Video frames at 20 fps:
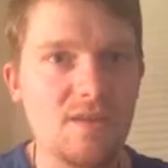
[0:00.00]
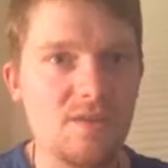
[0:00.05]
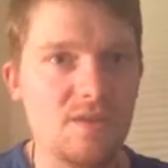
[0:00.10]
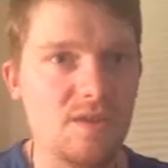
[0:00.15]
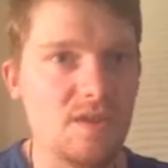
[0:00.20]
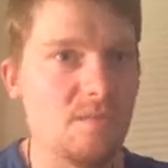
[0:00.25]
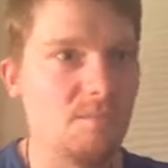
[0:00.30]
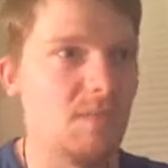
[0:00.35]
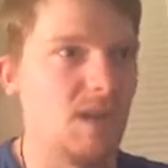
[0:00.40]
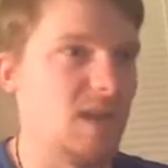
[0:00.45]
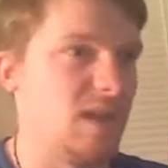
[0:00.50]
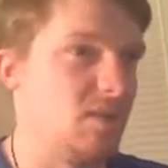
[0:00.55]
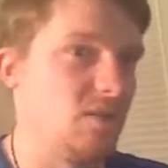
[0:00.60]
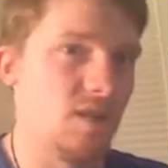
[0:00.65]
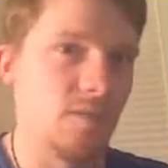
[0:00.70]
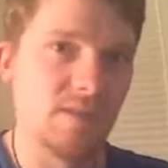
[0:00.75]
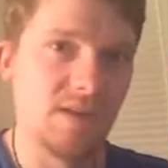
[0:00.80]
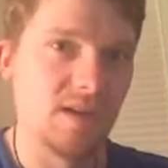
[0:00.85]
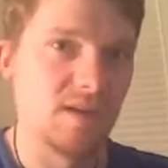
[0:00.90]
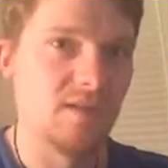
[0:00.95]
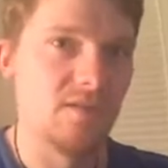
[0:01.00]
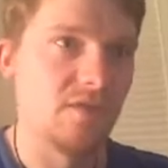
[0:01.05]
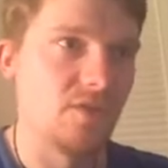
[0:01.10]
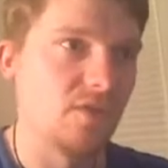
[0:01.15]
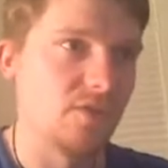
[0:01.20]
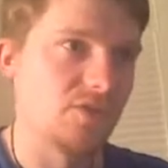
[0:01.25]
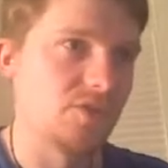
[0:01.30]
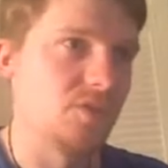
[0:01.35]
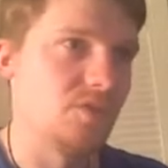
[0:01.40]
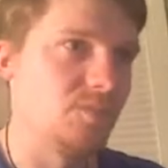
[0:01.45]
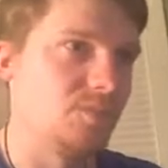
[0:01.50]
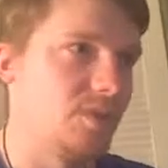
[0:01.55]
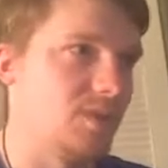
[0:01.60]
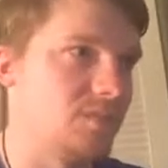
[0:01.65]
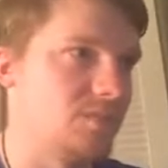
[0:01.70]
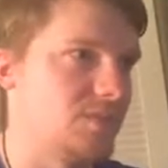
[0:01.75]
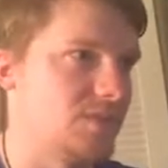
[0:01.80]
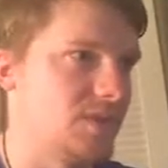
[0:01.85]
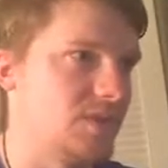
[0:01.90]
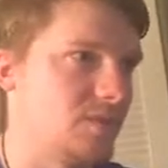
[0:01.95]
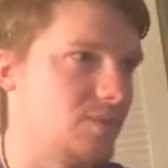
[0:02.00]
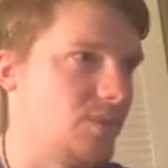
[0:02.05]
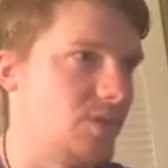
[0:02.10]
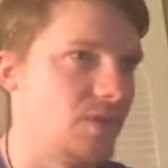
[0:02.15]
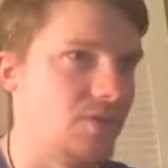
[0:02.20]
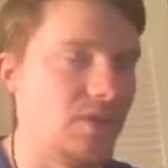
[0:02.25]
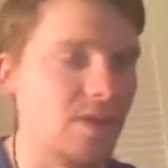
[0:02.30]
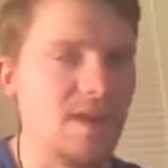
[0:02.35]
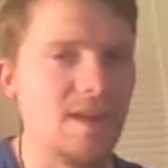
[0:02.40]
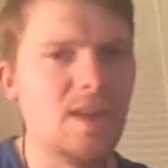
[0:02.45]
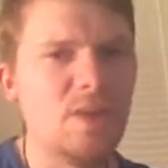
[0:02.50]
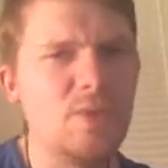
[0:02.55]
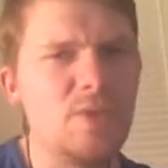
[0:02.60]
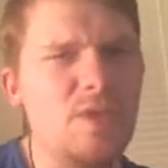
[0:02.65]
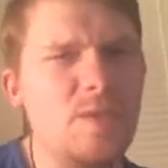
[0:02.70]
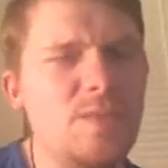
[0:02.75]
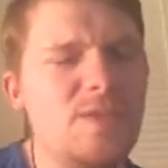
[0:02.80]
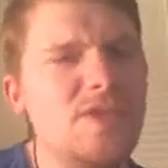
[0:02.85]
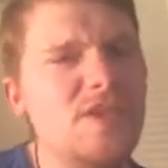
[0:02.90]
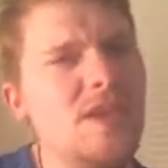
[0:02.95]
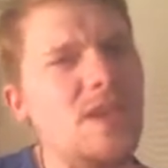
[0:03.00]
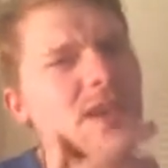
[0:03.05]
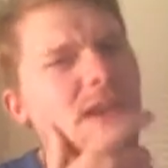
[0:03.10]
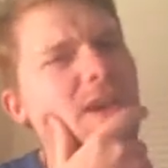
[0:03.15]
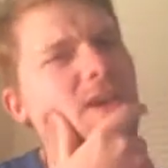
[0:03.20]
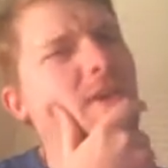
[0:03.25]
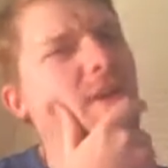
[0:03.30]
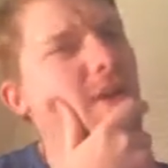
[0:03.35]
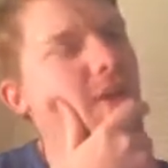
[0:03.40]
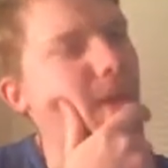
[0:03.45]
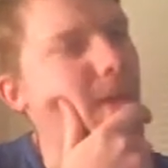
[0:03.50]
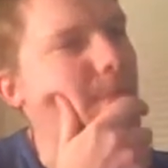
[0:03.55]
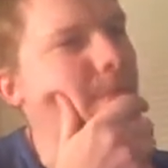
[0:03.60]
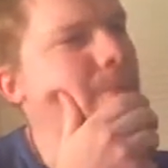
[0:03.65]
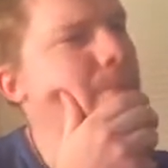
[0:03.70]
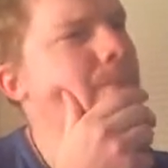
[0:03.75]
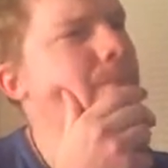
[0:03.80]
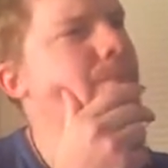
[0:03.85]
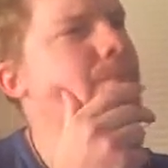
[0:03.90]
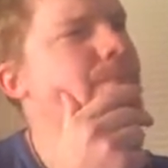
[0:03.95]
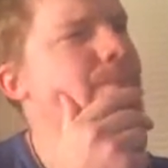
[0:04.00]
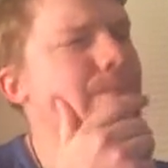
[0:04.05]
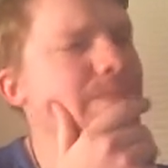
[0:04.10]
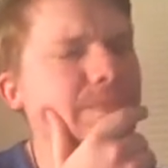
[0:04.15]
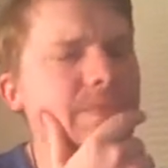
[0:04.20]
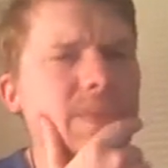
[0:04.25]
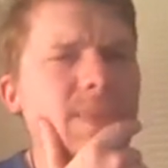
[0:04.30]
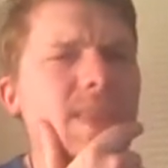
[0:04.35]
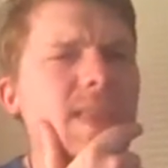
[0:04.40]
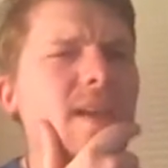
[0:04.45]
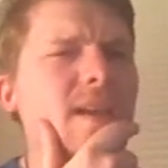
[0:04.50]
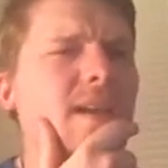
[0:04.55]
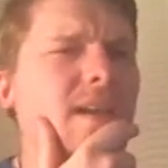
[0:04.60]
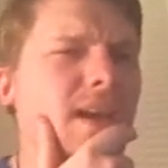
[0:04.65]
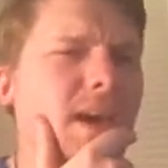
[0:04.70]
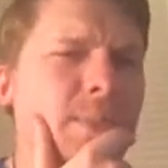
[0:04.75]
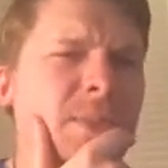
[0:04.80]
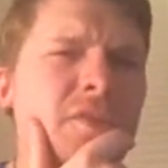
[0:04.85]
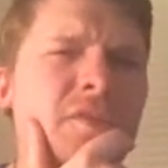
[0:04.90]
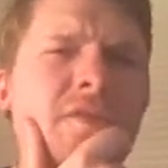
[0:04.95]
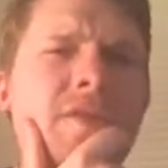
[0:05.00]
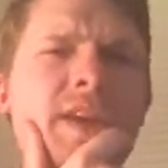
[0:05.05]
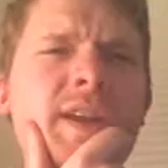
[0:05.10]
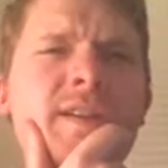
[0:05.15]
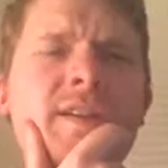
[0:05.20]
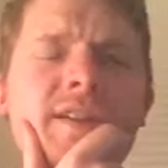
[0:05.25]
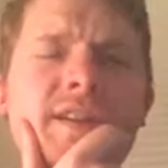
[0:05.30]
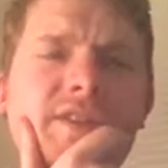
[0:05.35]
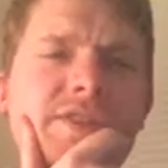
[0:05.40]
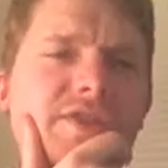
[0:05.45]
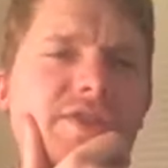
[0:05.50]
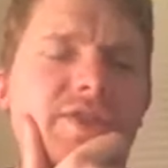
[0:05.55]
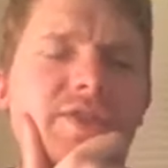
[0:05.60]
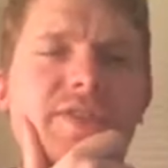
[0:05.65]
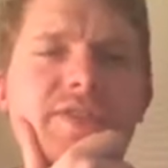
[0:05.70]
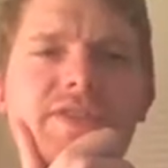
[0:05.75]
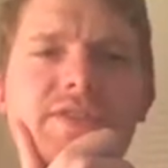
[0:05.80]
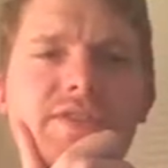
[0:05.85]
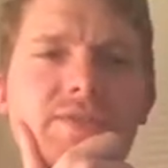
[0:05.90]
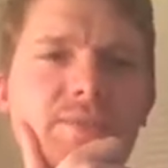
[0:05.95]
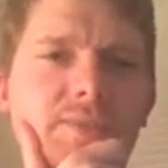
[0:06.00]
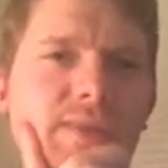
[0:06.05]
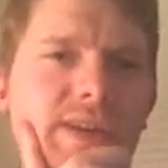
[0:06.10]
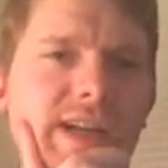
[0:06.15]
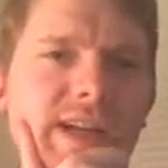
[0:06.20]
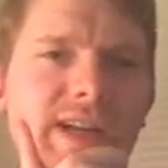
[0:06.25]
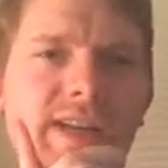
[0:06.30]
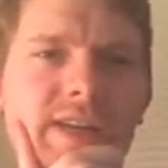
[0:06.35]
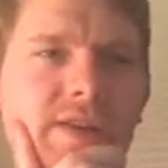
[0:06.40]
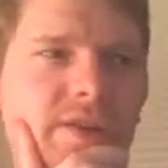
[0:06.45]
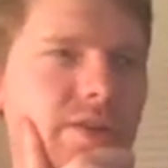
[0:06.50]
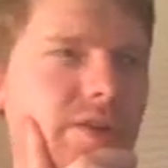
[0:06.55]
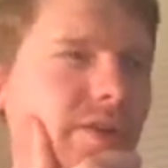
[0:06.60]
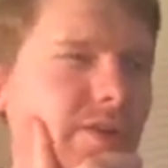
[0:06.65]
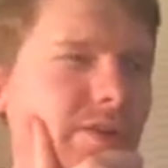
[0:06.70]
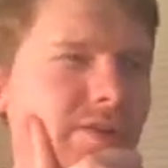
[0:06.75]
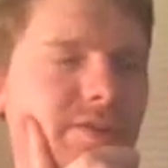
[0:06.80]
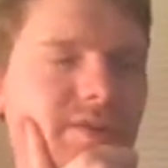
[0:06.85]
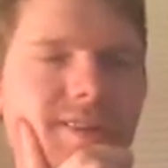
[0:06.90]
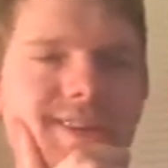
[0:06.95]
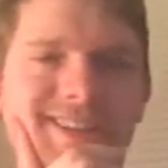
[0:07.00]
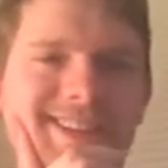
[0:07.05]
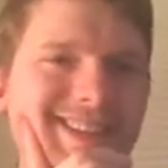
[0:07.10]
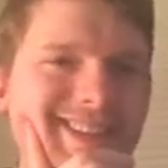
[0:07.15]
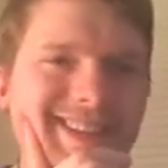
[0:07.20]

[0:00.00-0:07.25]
you know, they're money grubbing and have caused all the problems in the world? Would you be sitting there going like, I'm offended, so this is really good.